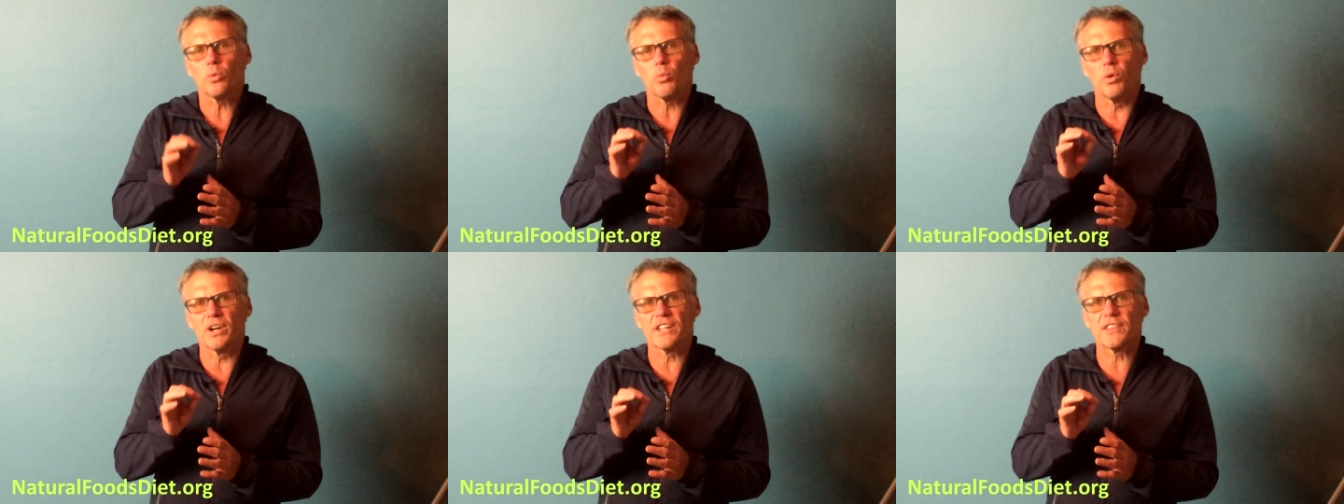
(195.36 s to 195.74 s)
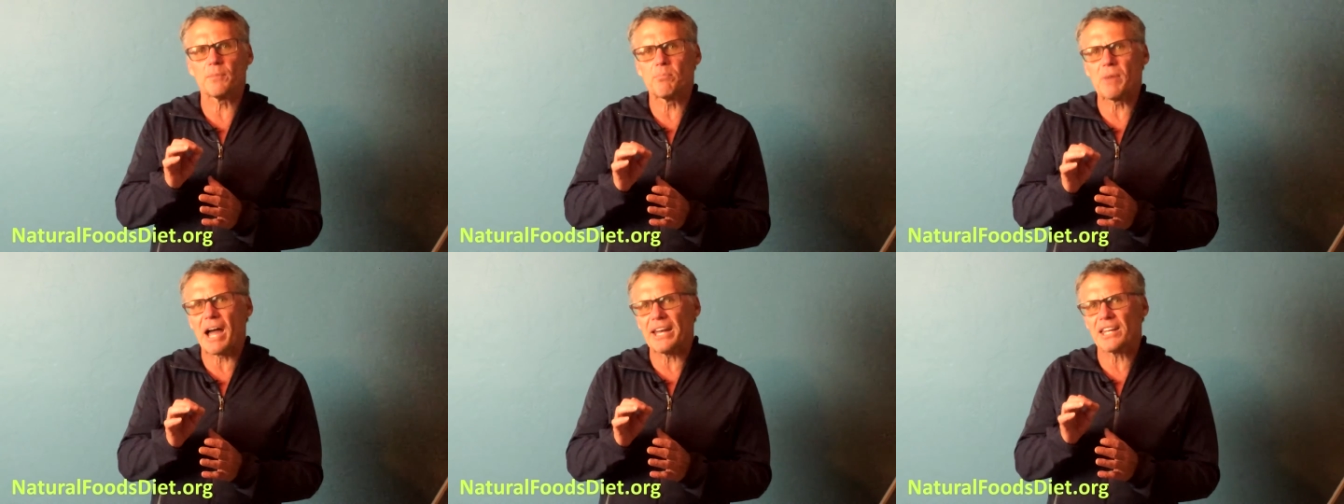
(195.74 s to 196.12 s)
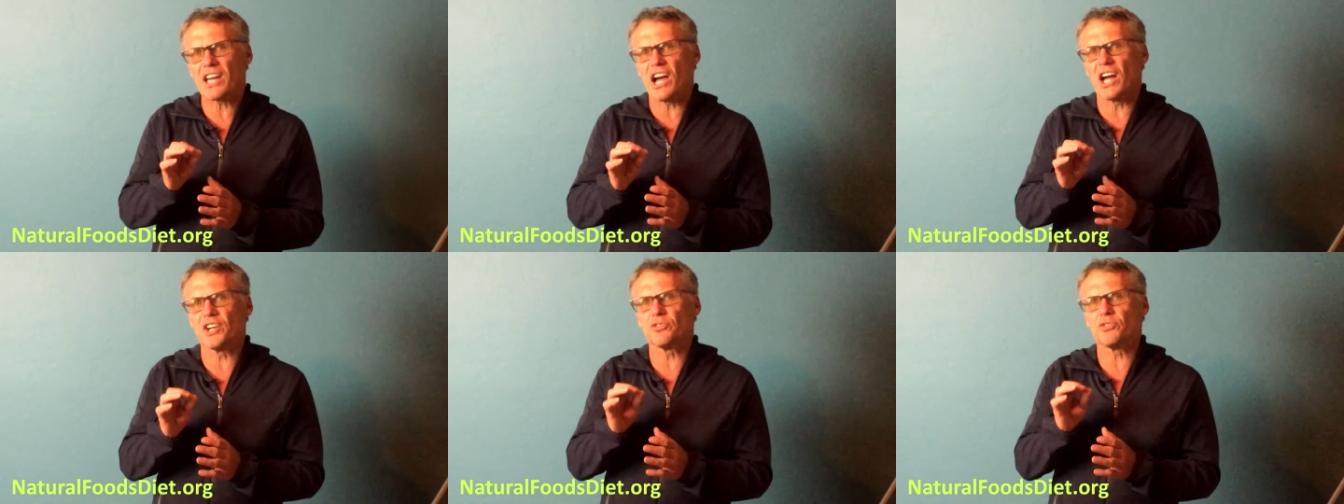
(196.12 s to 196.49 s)
One of the
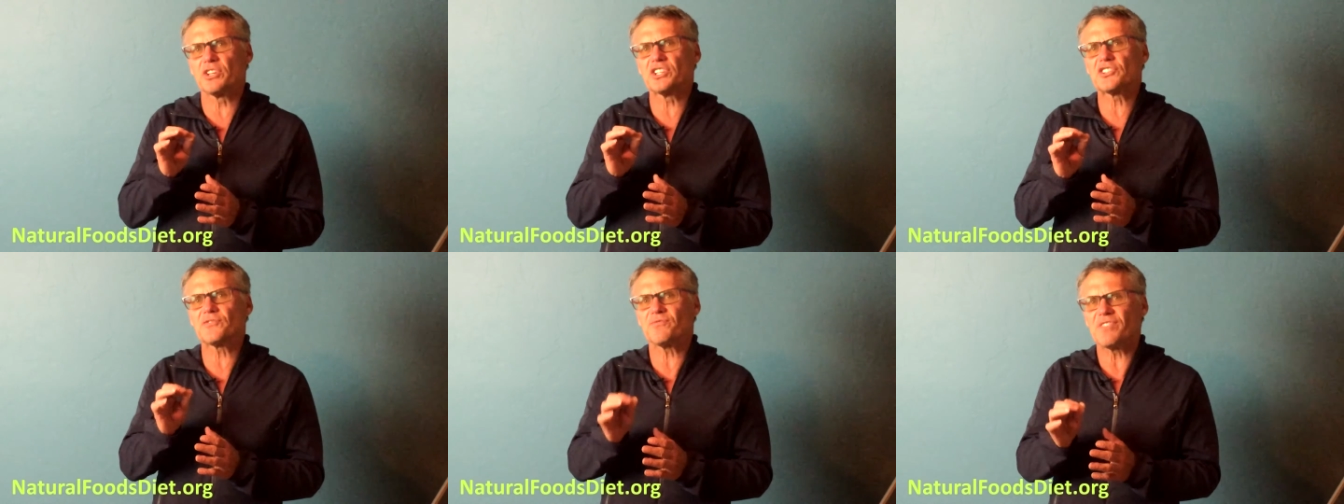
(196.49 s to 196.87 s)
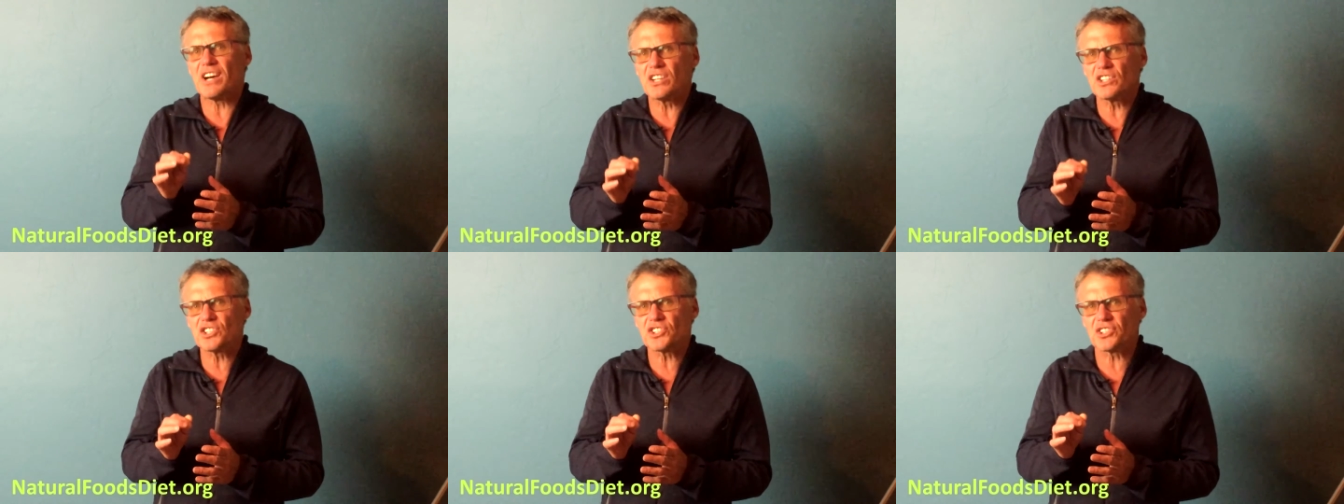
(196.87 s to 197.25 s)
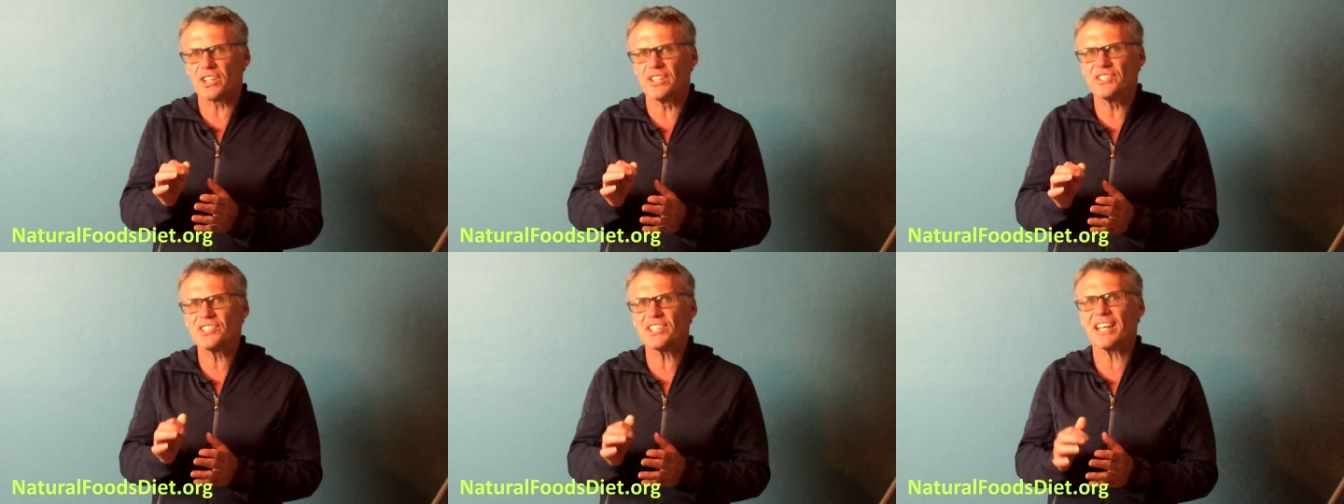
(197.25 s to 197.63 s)
mitochondria's
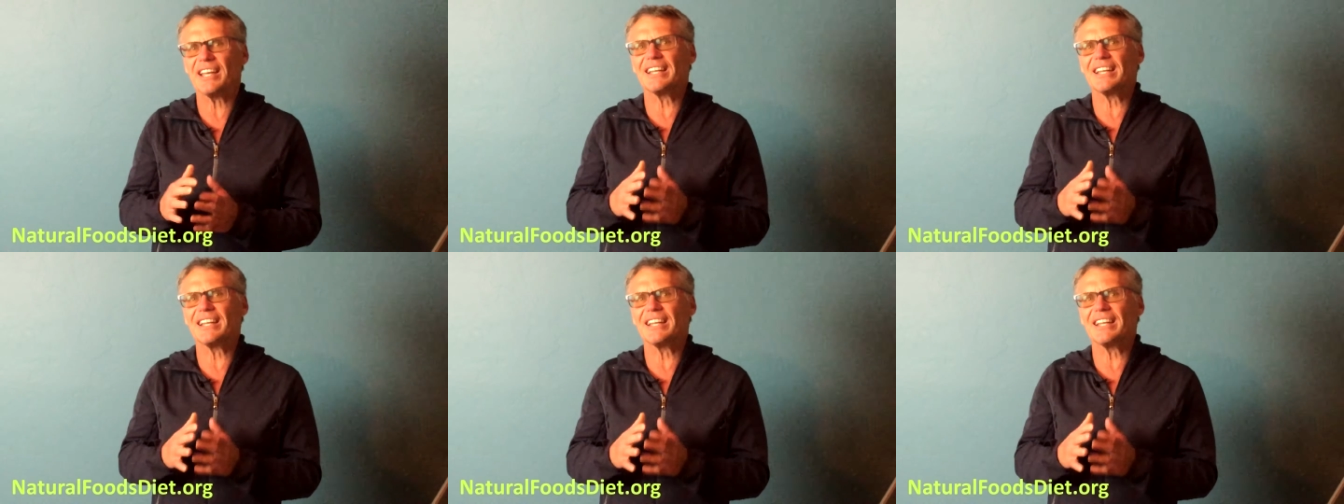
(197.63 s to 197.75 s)
functions